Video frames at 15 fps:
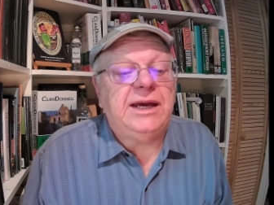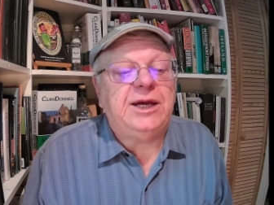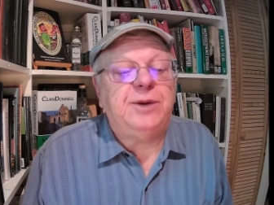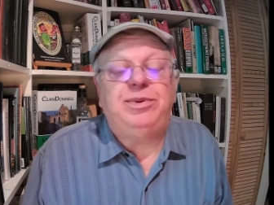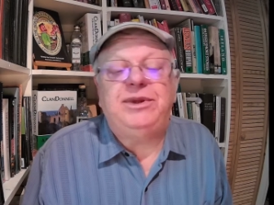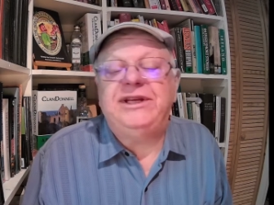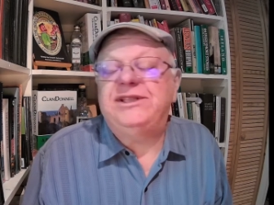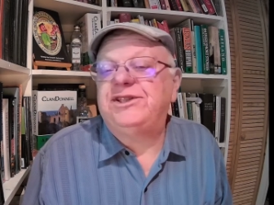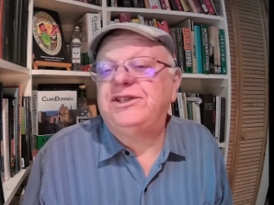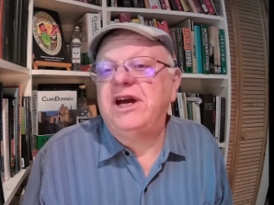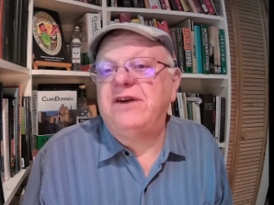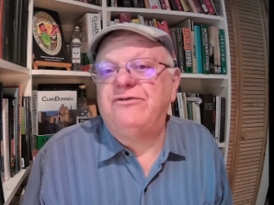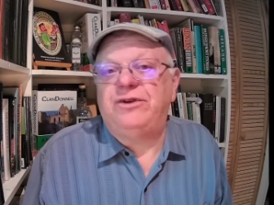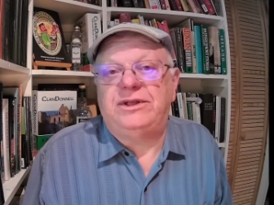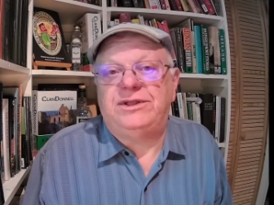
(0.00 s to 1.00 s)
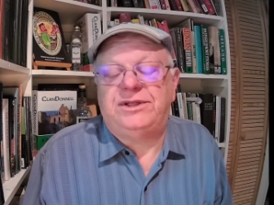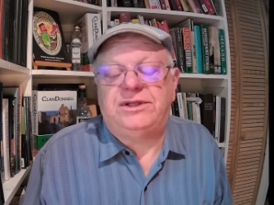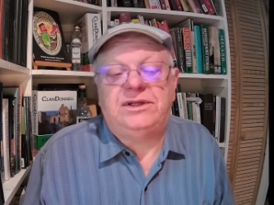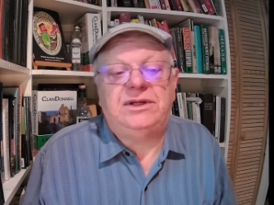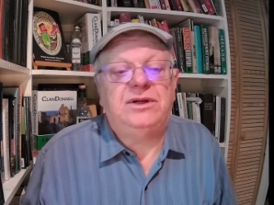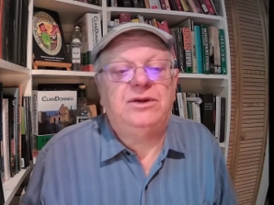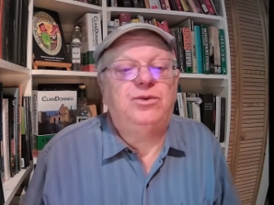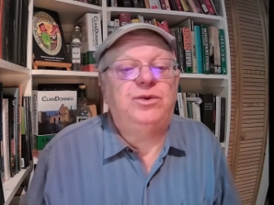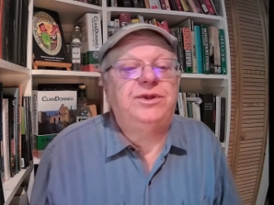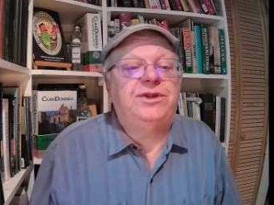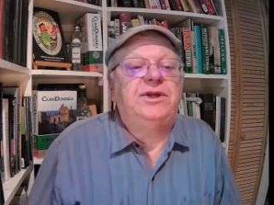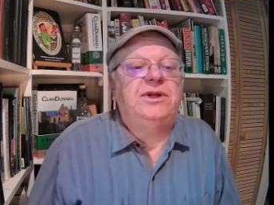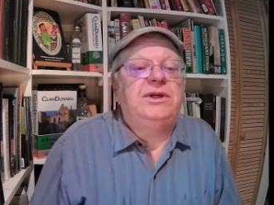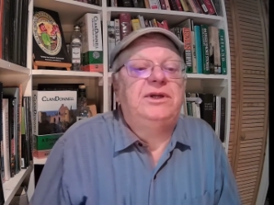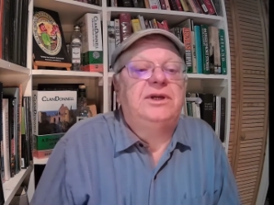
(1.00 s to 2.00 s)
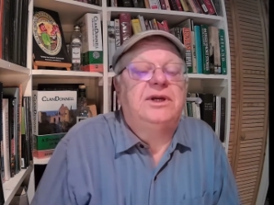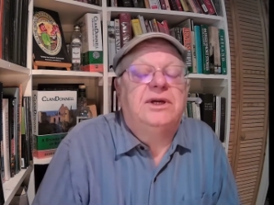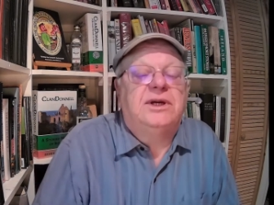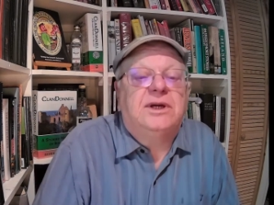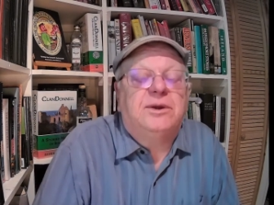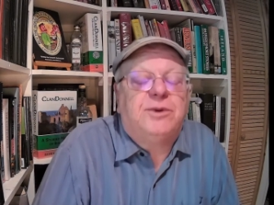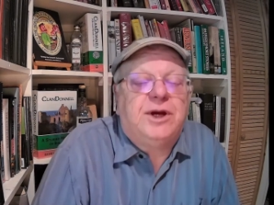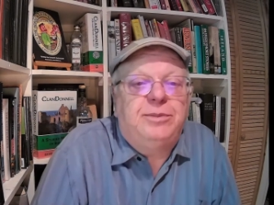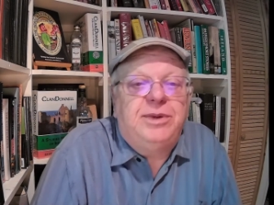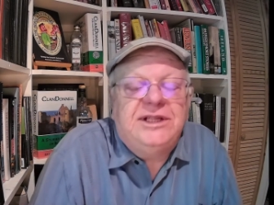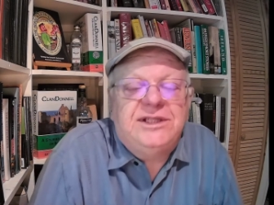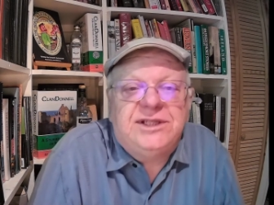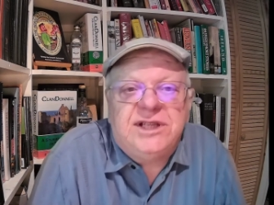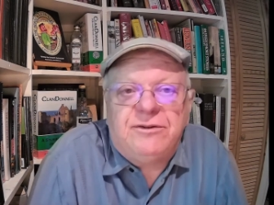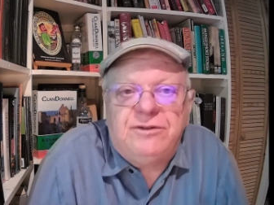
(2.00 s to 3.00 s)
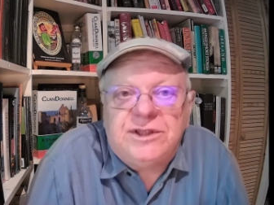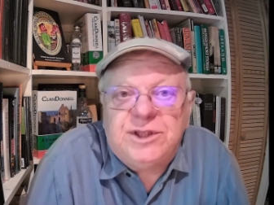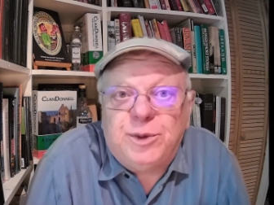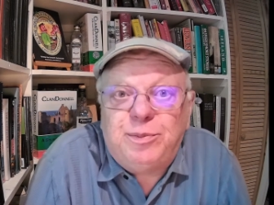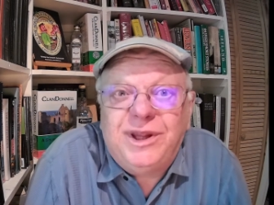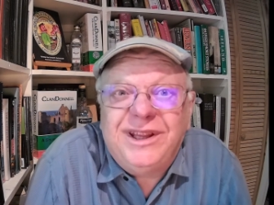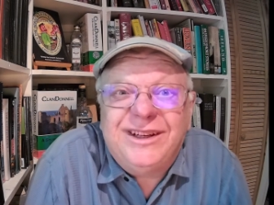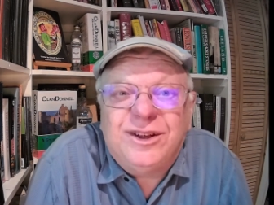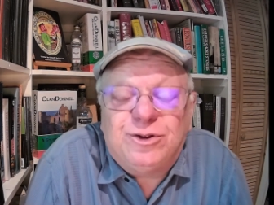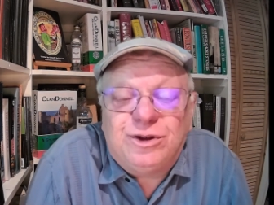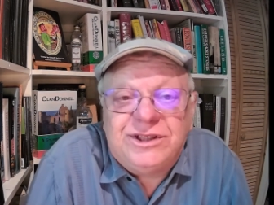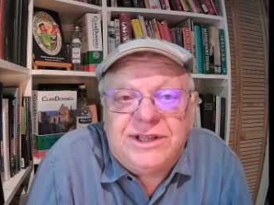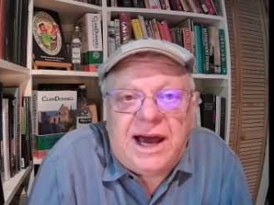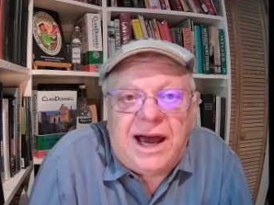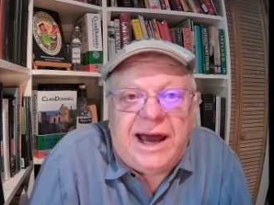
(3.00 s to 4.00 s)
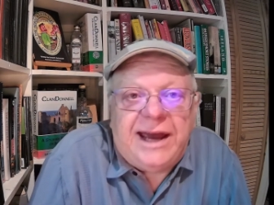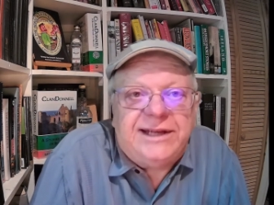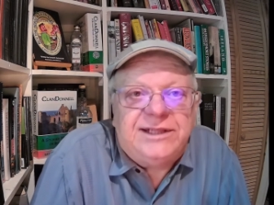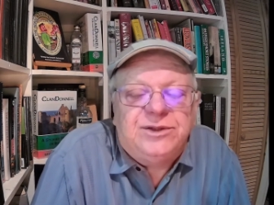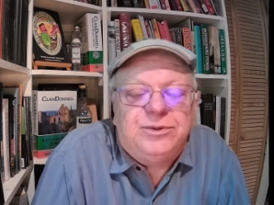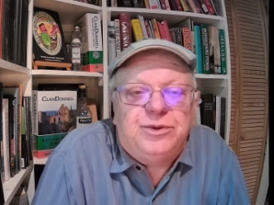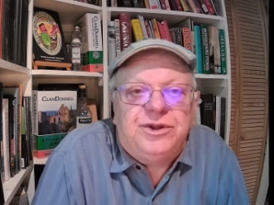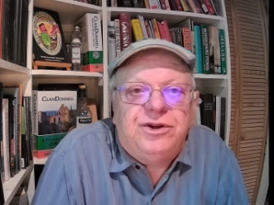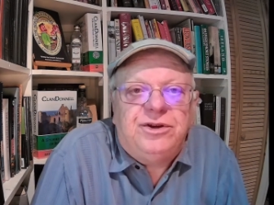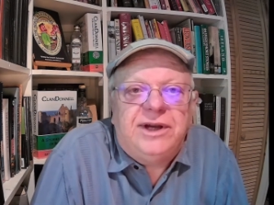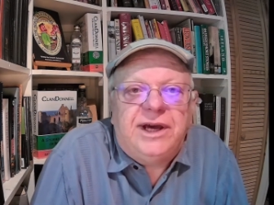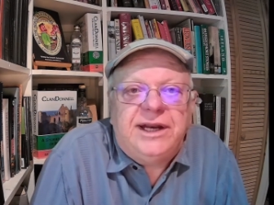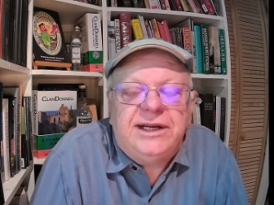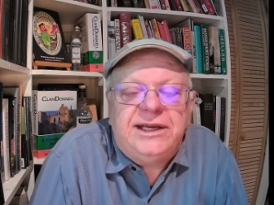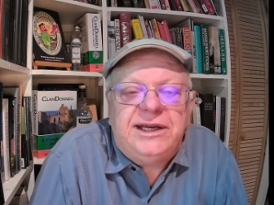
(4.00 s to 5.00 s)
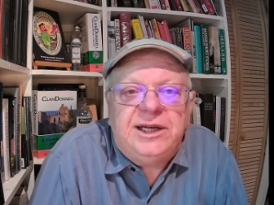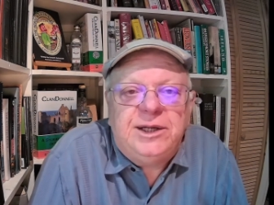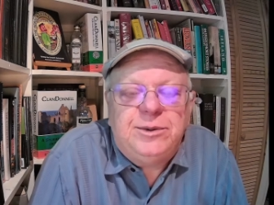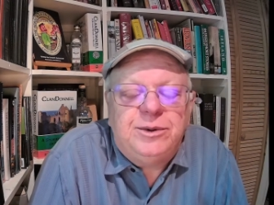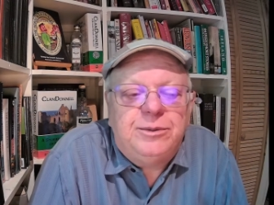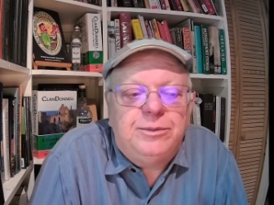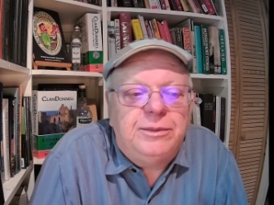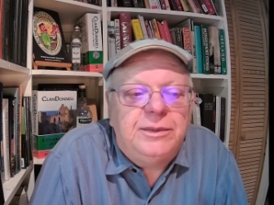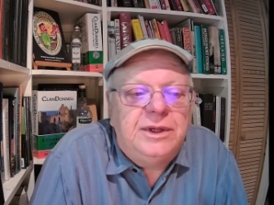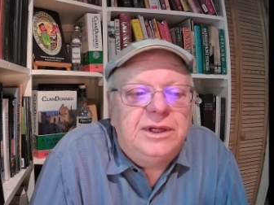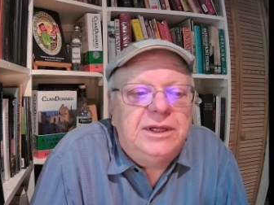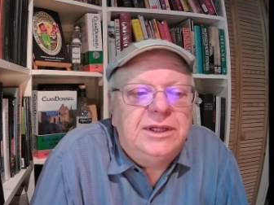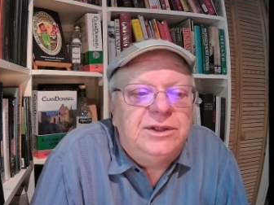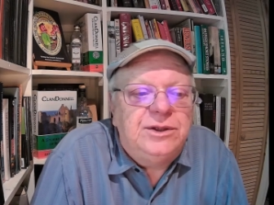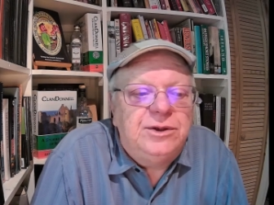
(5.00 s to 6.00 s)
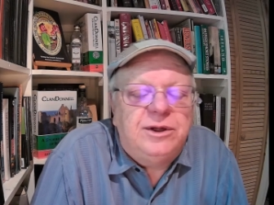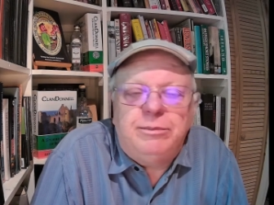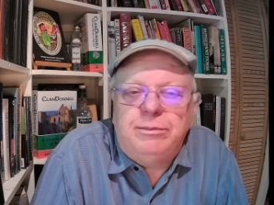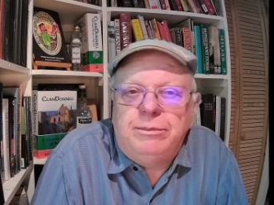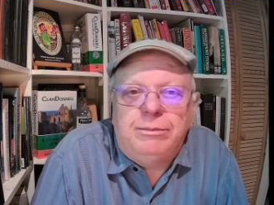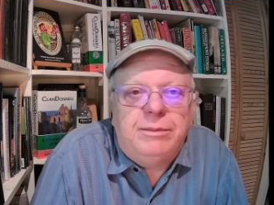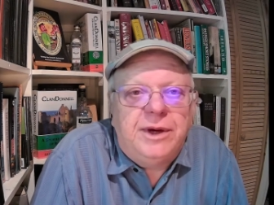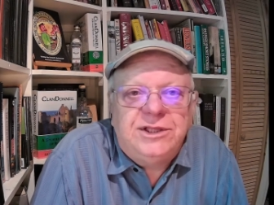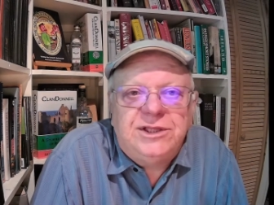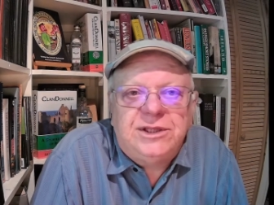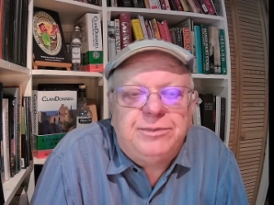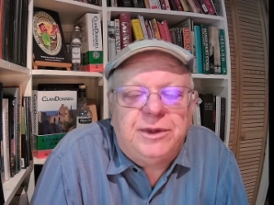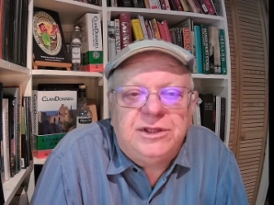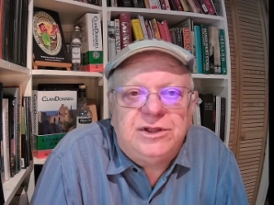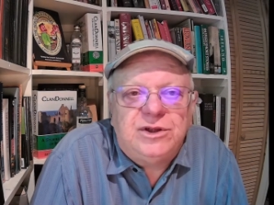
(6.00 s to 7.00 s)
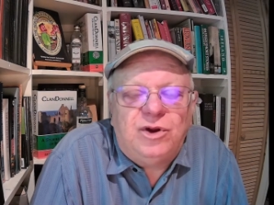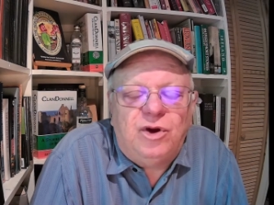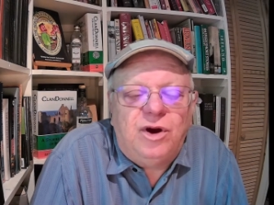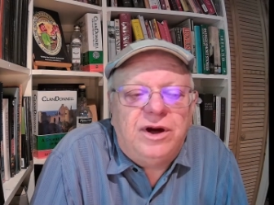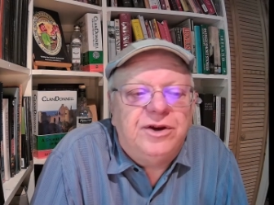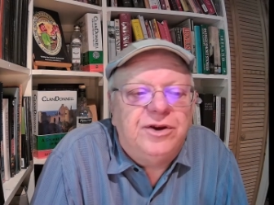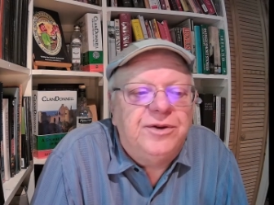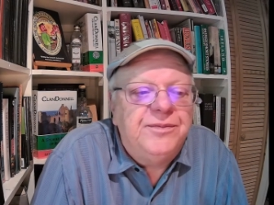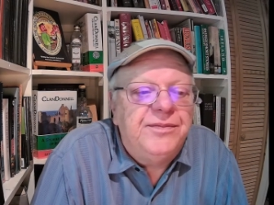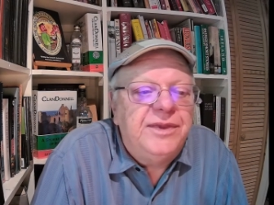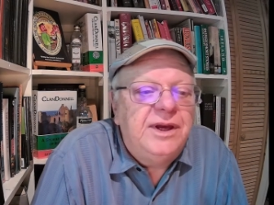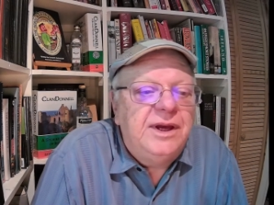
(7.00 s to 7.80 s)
complete severance of political ties with the United Kingdom took much longer.